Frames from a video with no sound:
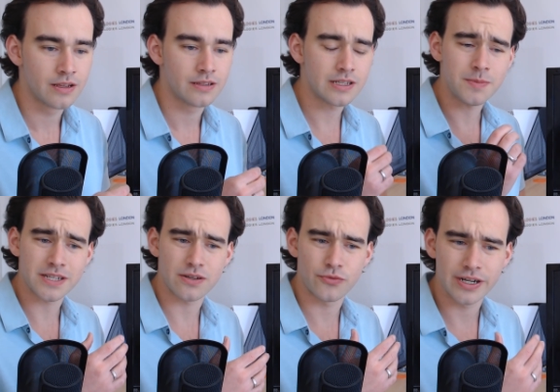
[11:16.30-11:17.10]
This
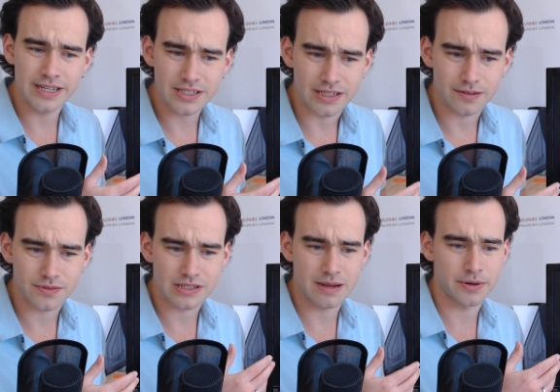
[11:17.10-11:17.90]
makes it realistic
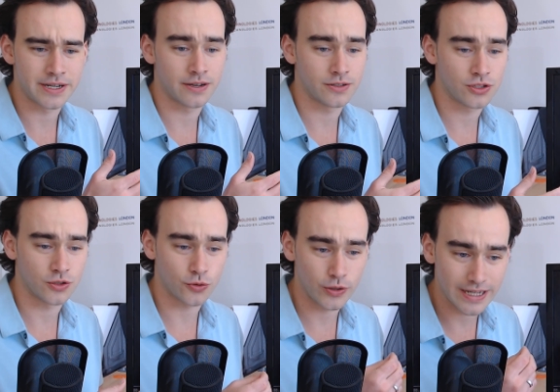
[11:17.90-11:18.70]
for standby nodes to
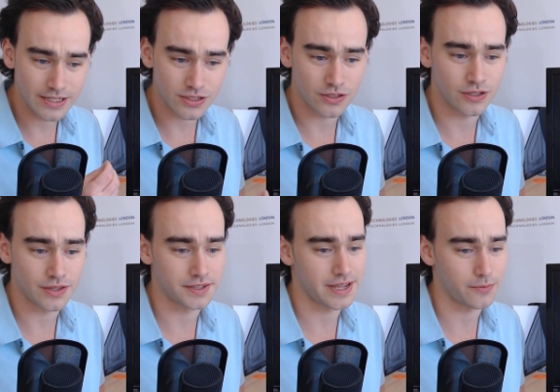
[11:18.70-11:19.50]
quickly secure
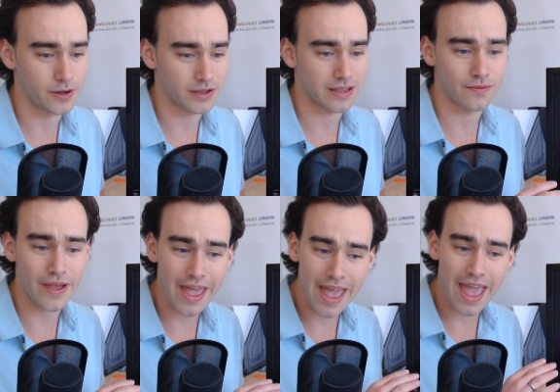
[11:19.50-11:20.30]
the network if
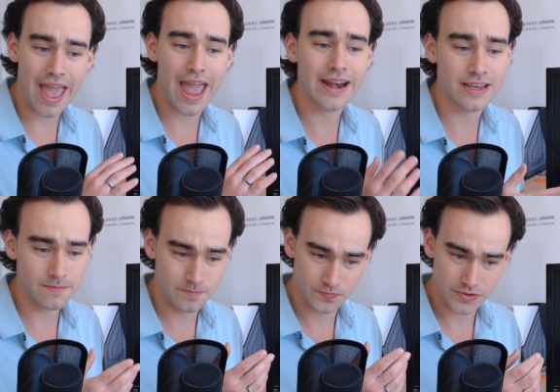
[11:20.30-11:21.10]
any
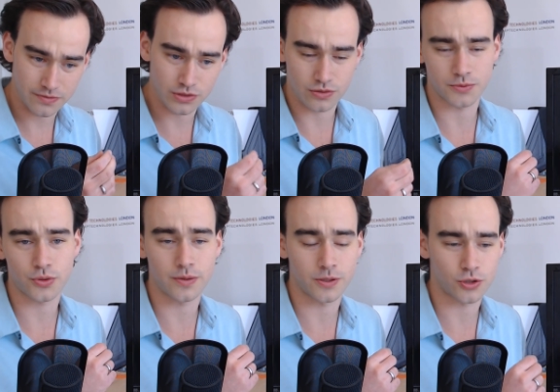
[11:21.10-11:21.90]
of the top
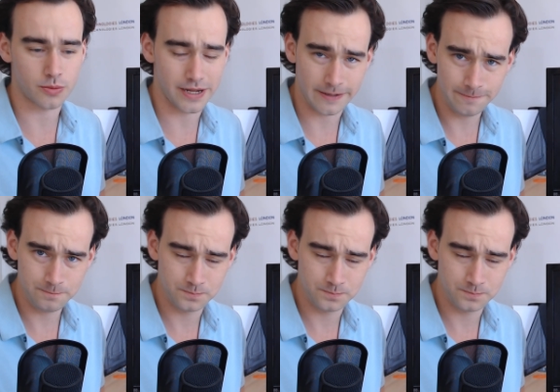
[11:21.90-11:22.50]
21 drop out.